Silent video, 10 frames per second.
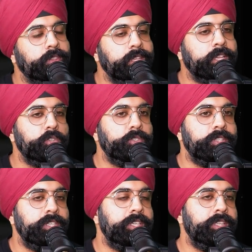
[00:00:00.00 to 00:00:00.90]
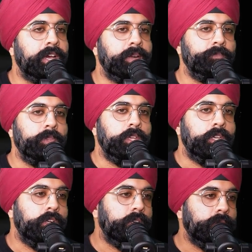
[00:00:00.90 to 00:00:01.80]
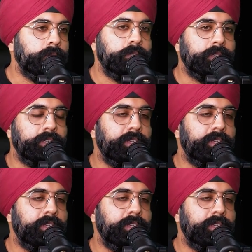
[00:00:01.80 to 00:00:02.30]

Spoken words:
thing that you see that, you know, the